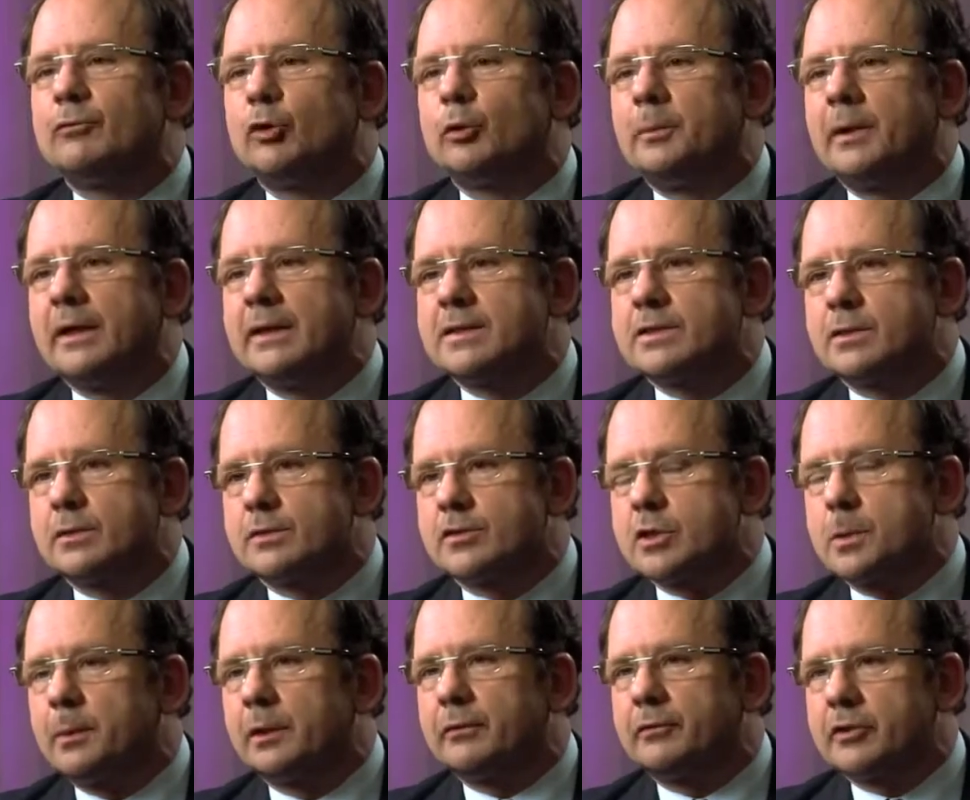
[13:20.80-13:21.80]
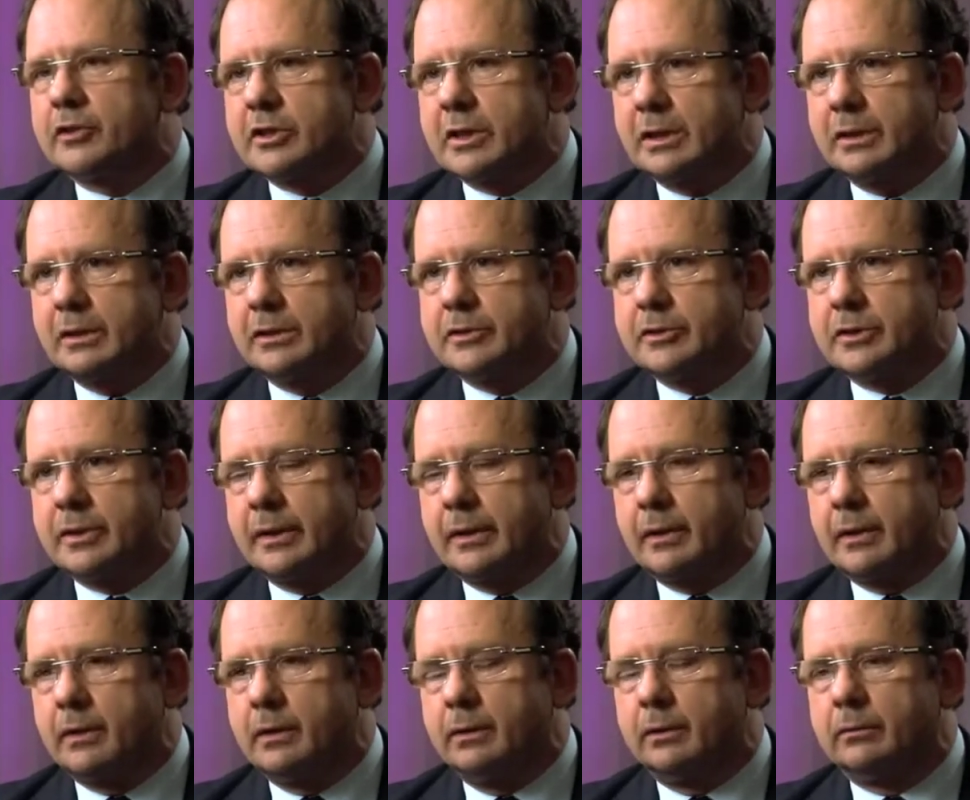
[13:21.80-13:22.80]
lymphoma is somewhat of a
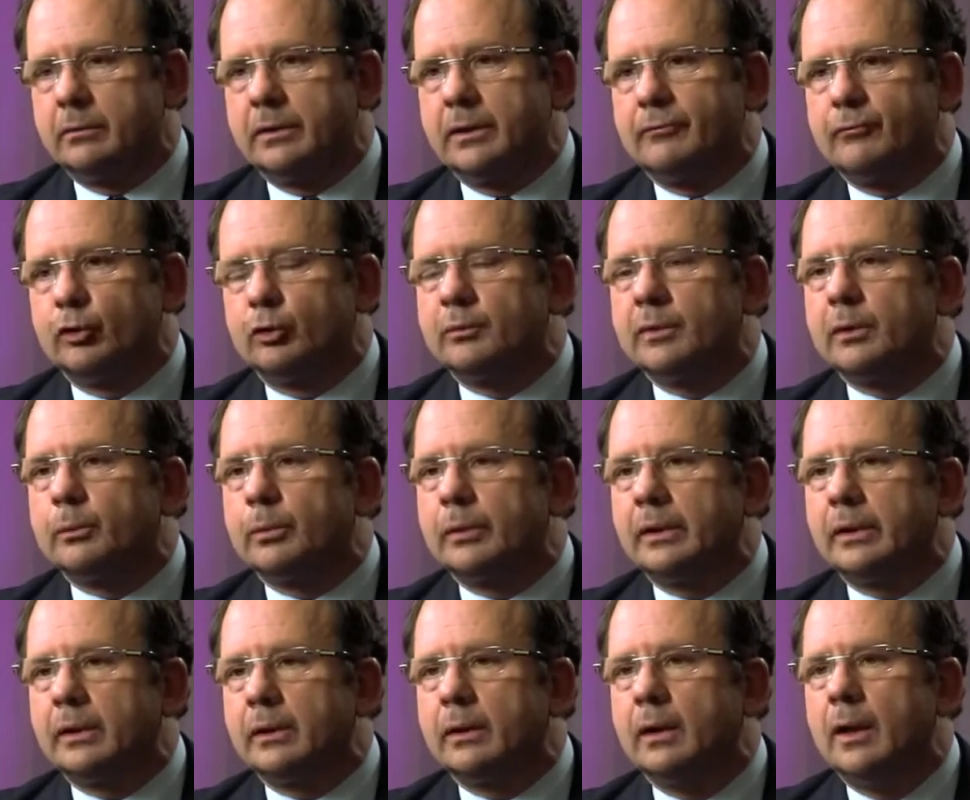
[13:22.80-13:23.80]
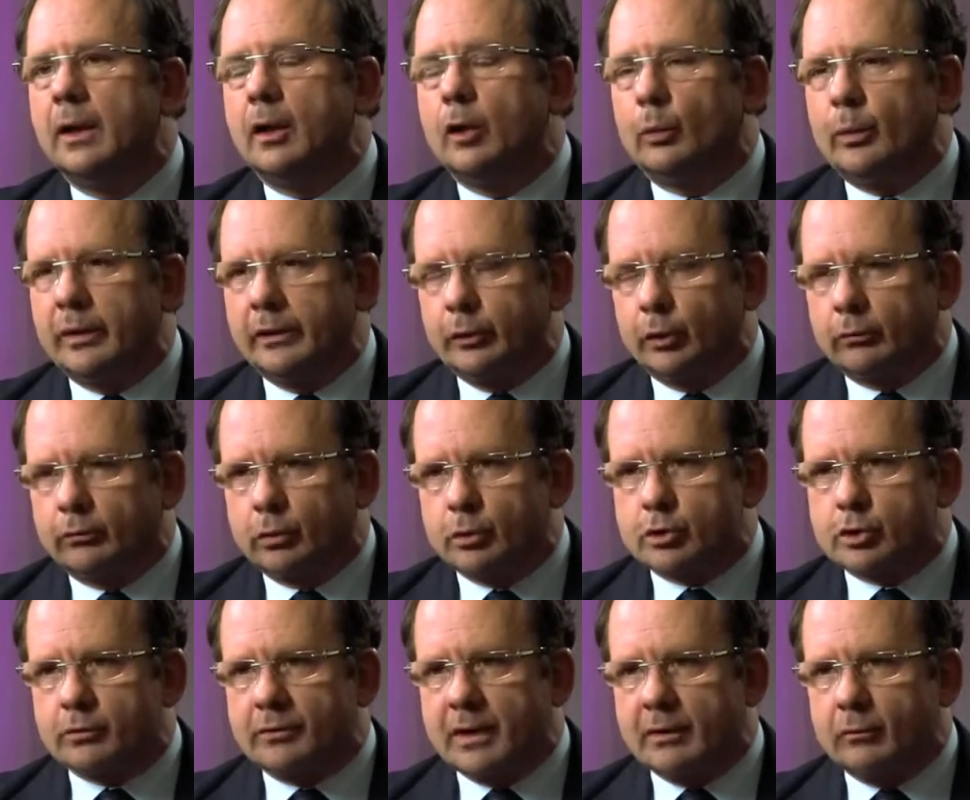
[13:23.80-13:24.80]
challenging lymphoma where the
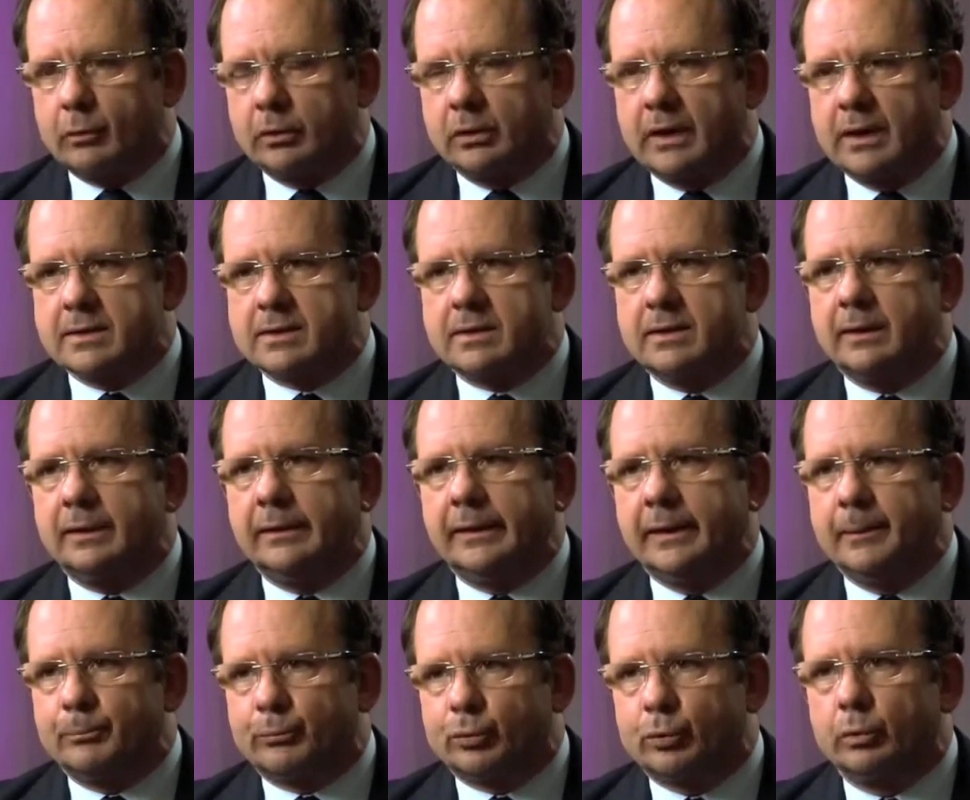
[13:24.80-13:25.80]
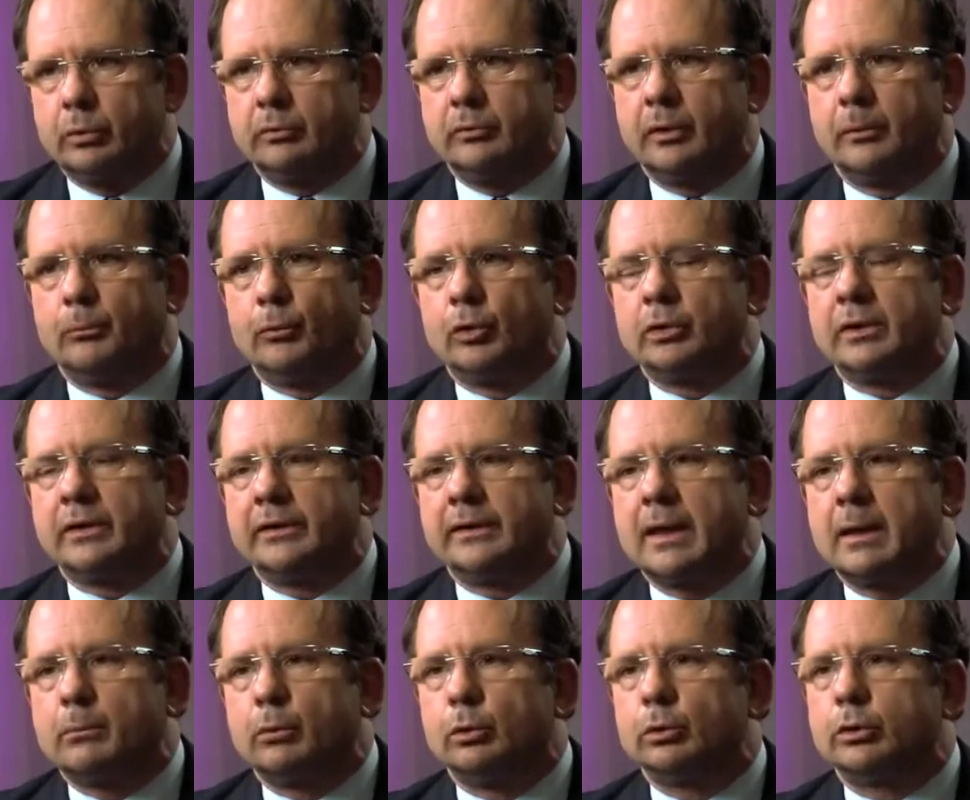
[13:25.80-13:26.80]
overall survival has clearly improved, more than
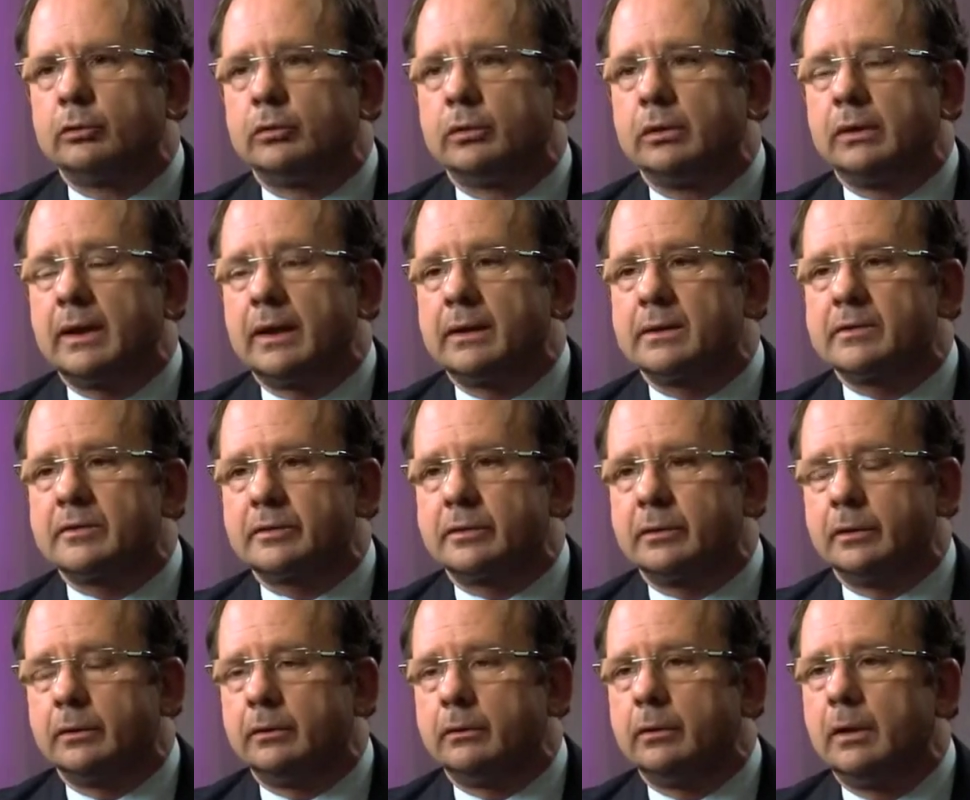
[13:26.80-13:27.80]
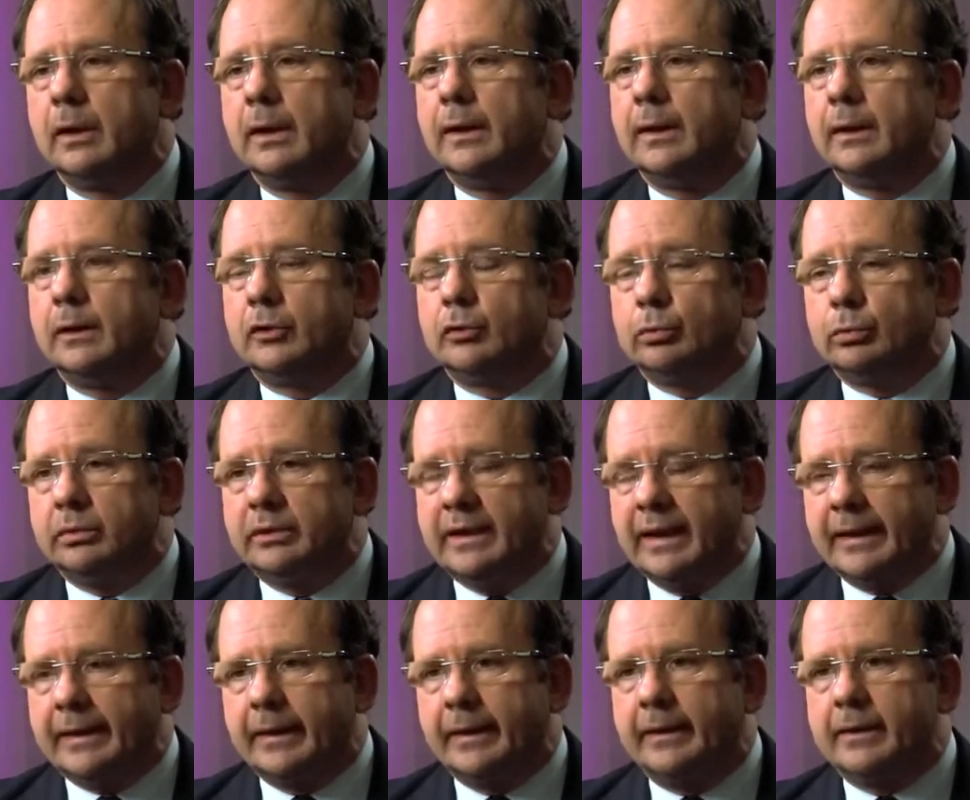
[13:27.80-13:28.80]
doubled over the last 2
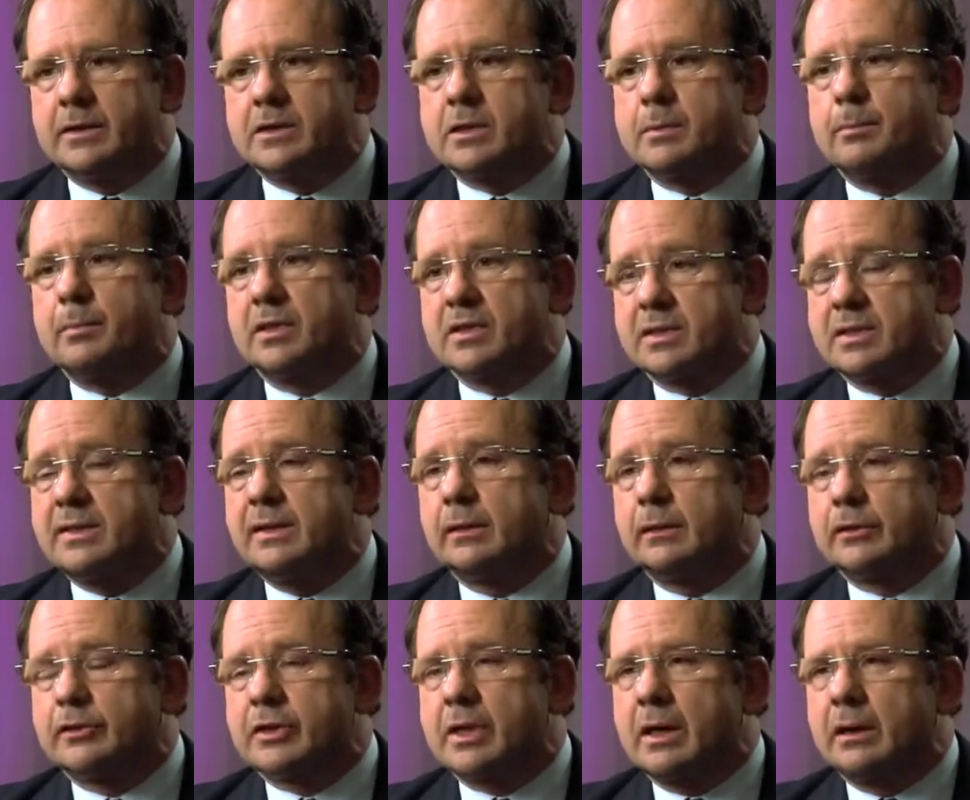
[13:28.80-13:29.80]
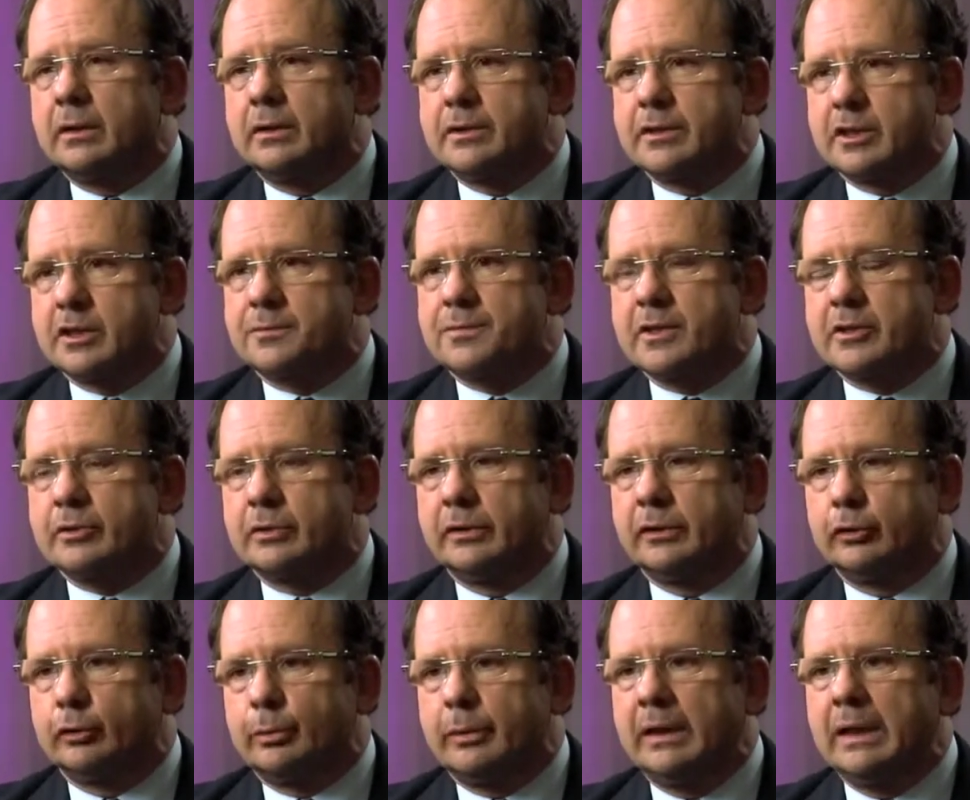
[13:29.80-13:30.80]
decades, but still a challenge,
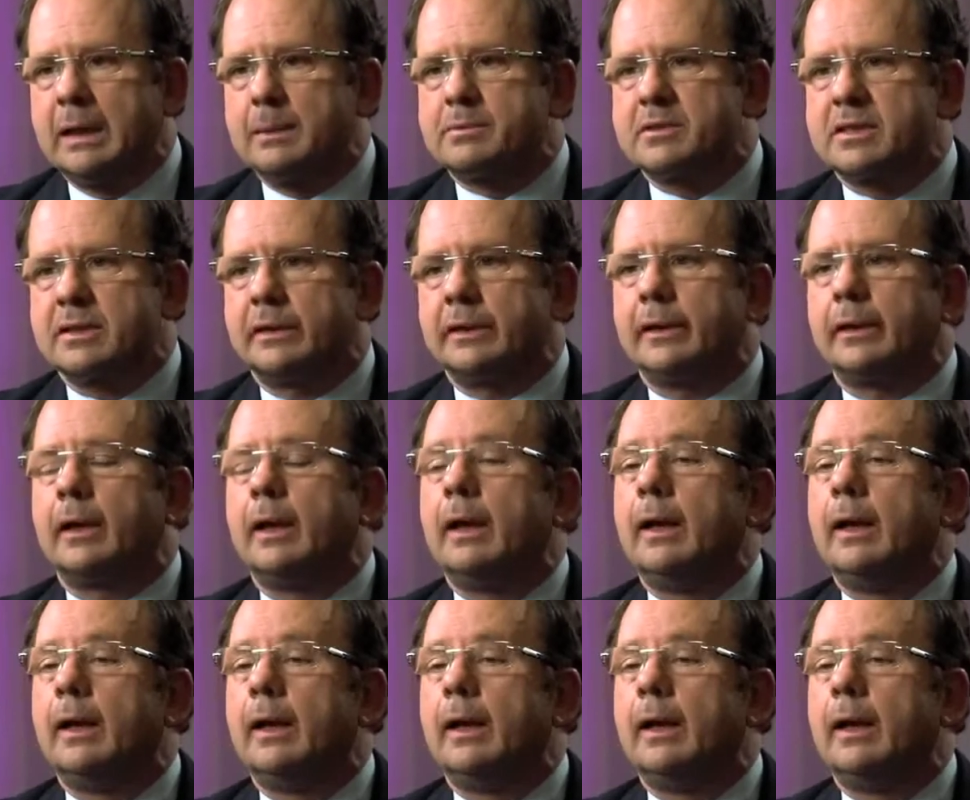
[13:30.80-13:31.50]
especially in the relapse setting.